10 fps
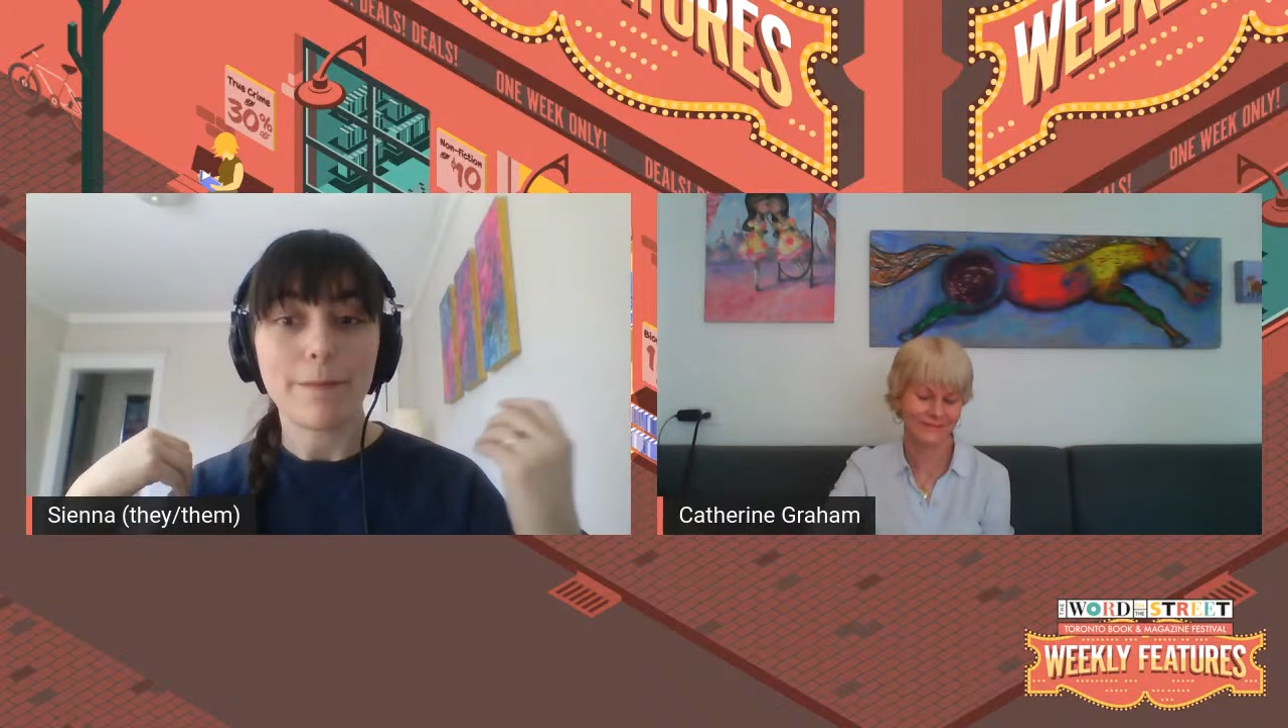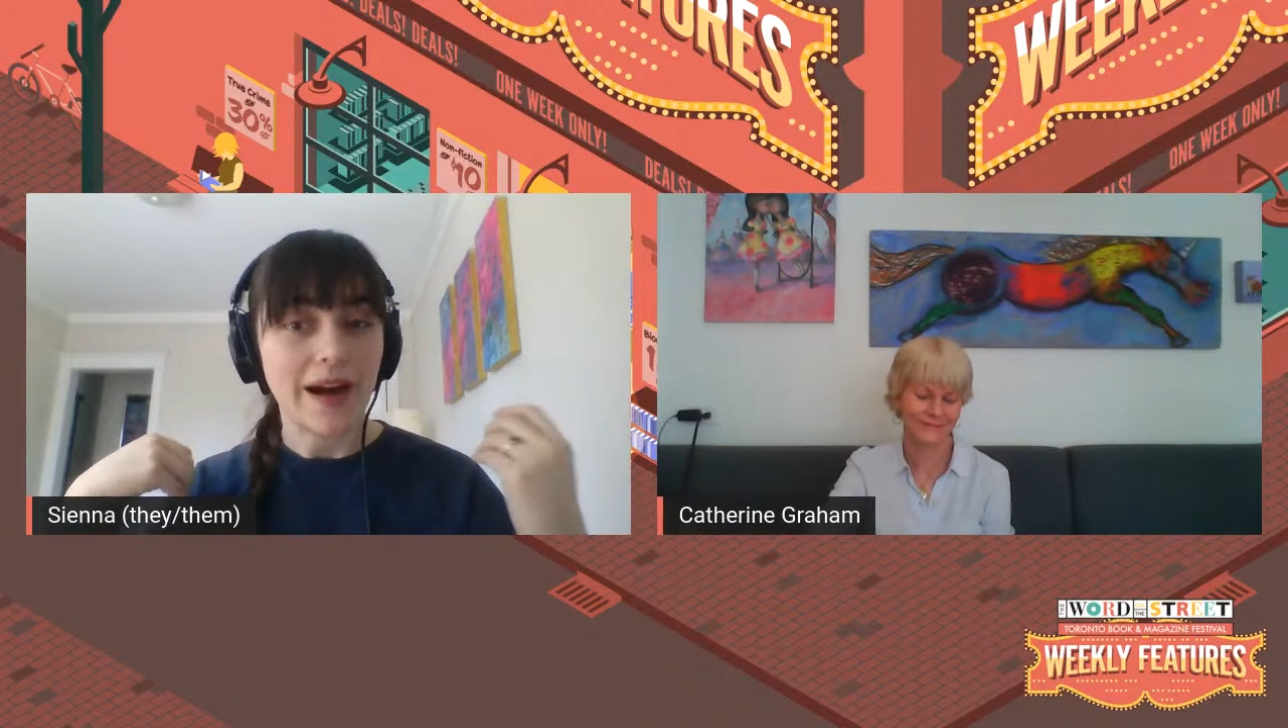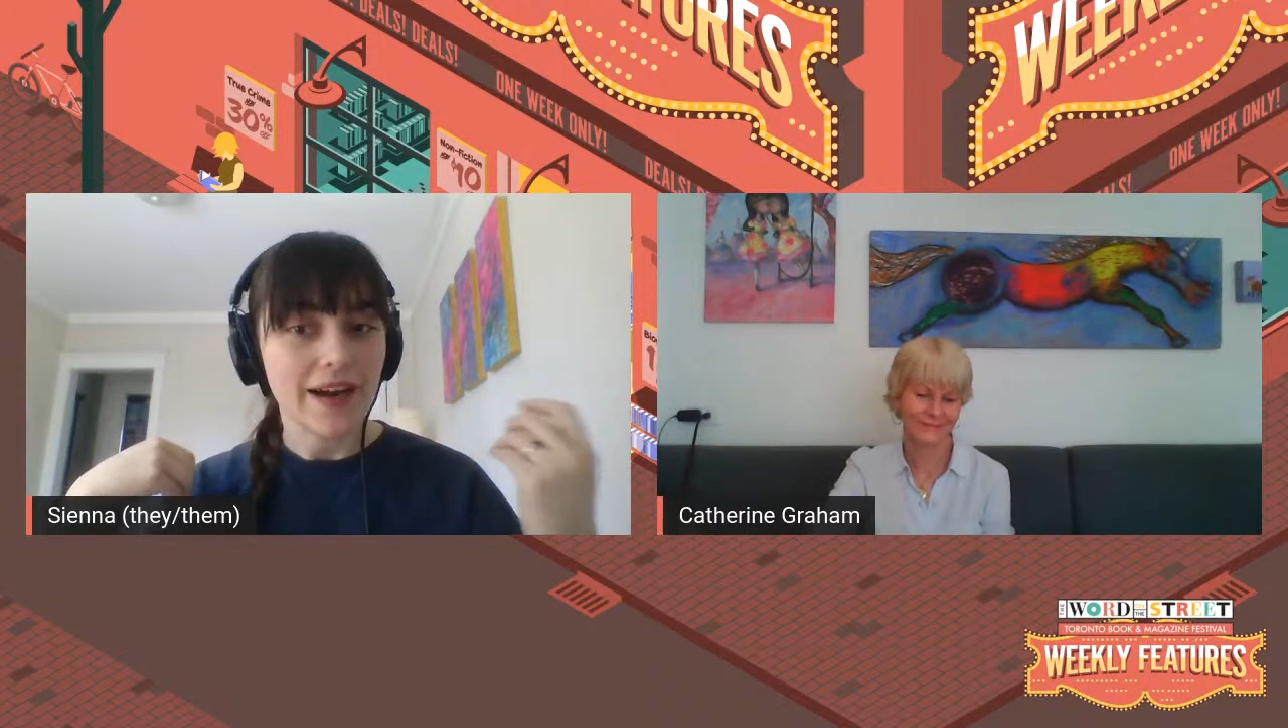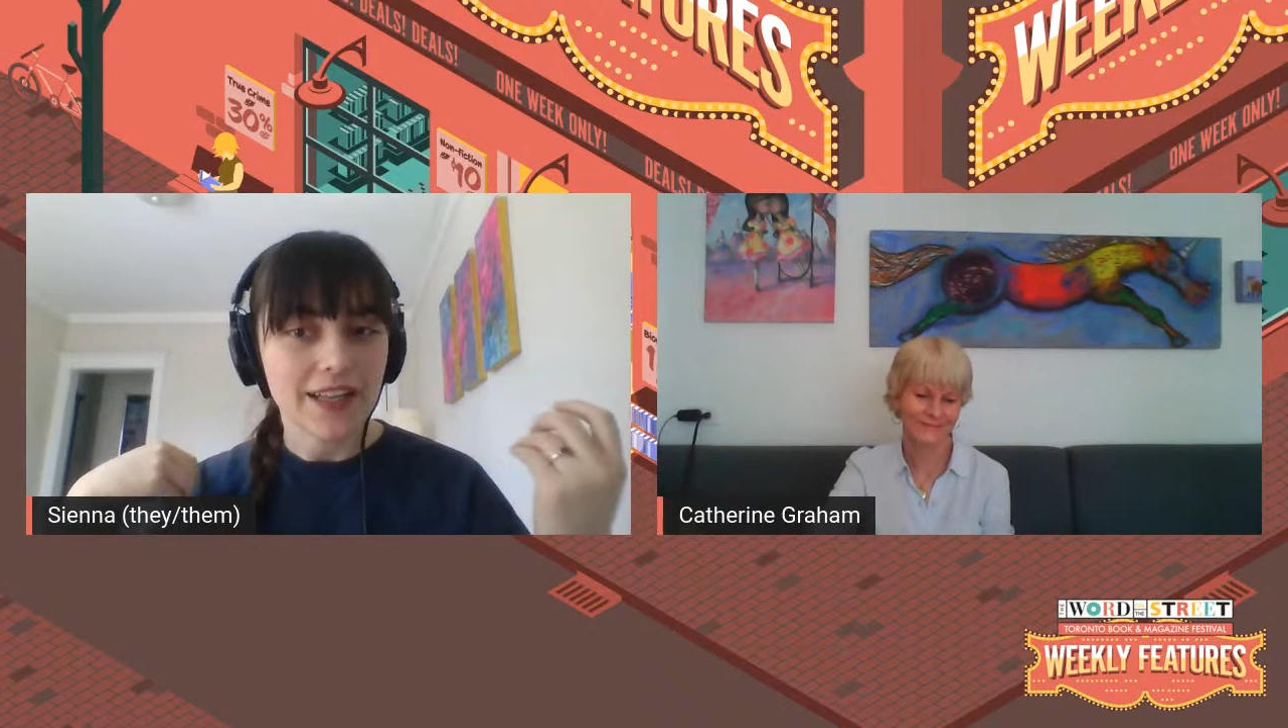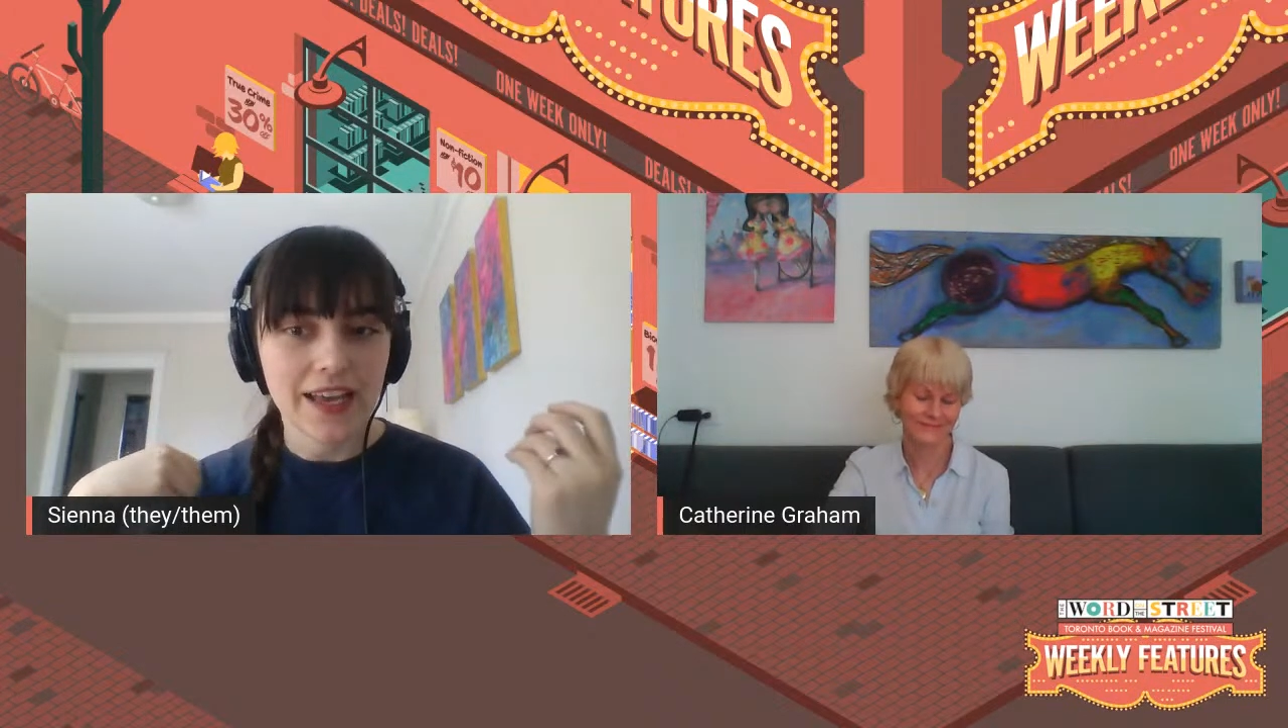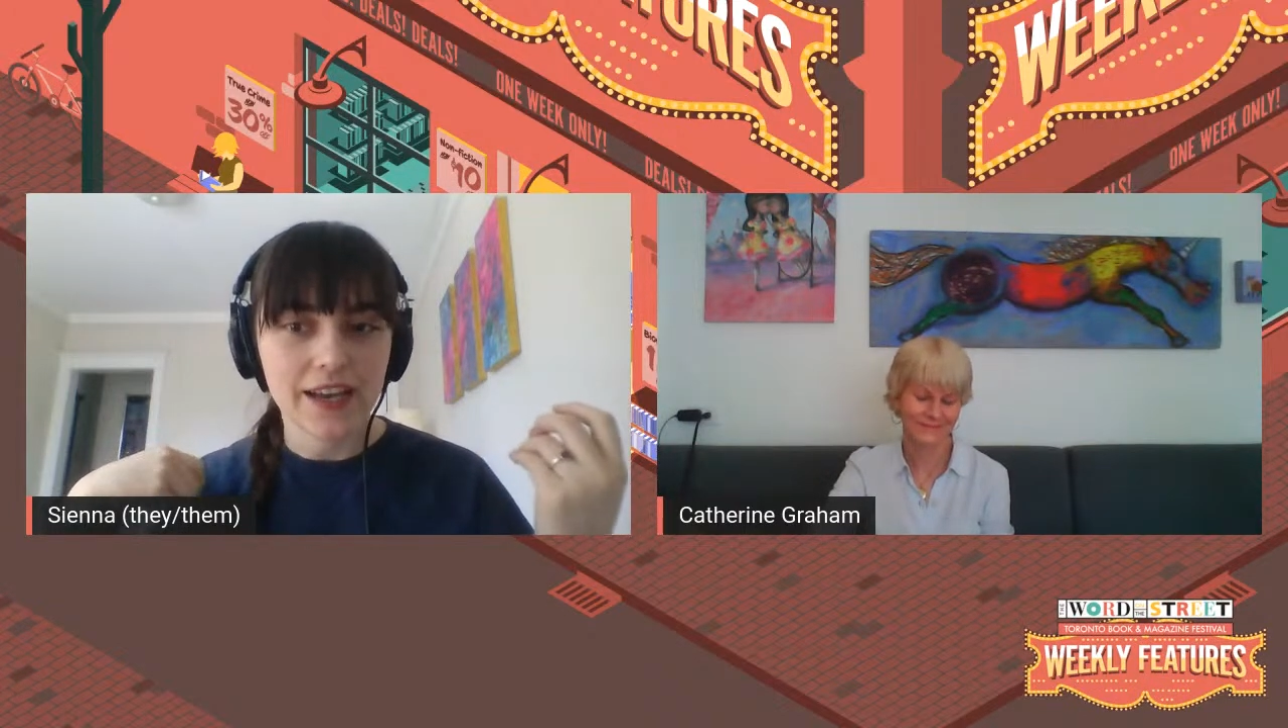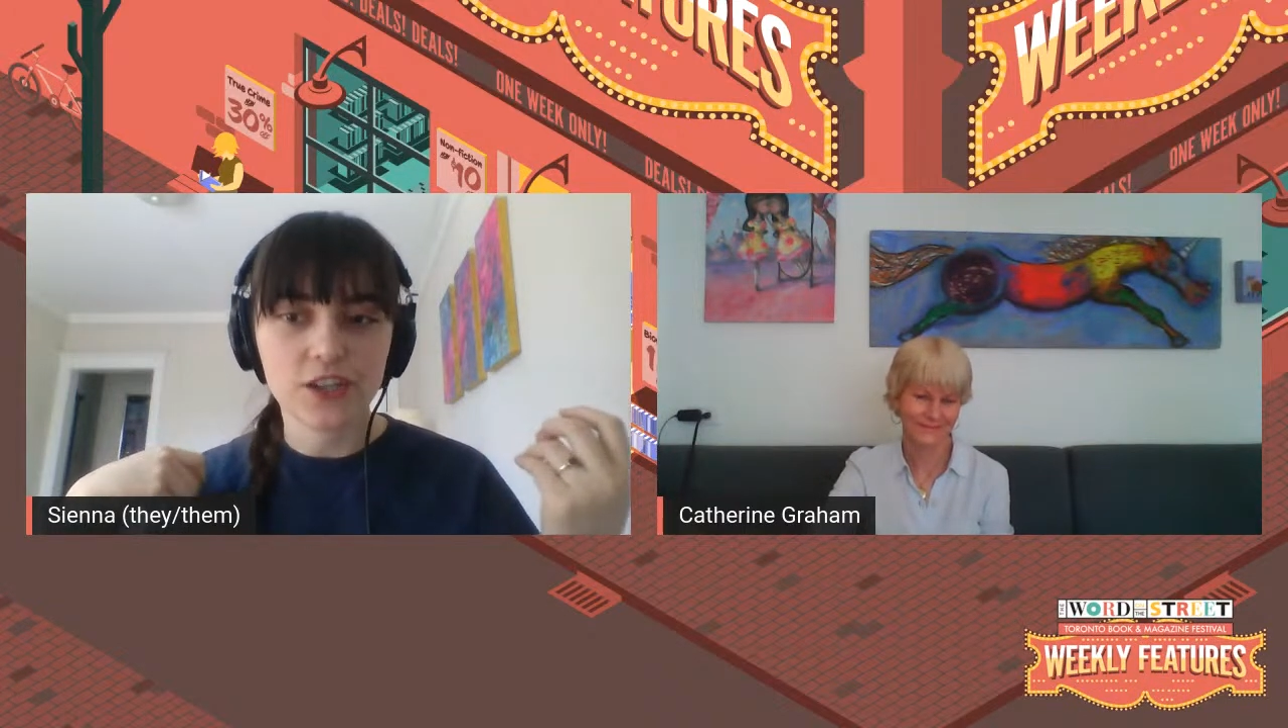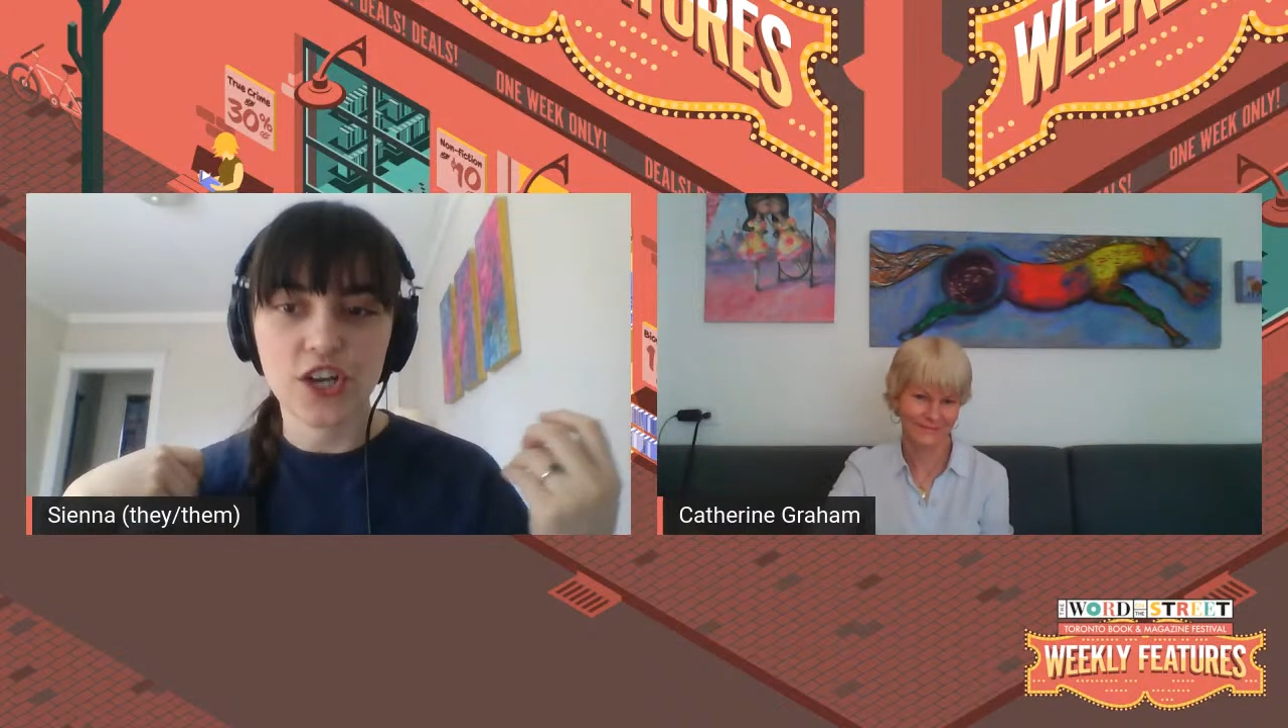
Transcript: Bangla,